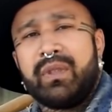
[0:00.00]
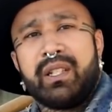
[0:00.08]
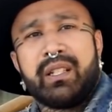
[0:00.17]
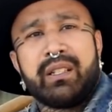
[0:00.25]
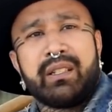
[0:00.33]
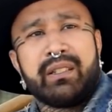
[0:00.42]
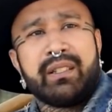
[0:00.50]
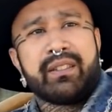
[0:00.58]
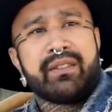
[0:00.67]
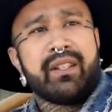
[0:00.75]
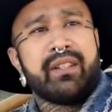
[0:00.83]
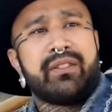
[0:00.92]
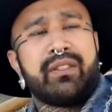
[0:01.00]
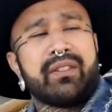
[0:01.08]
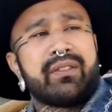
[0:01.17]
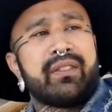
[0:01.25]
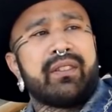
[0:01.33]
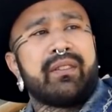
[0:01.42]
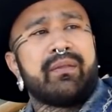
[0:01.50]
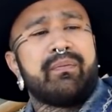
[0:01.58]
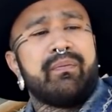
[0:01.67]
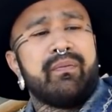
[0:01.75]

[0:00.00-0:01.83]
It's not just like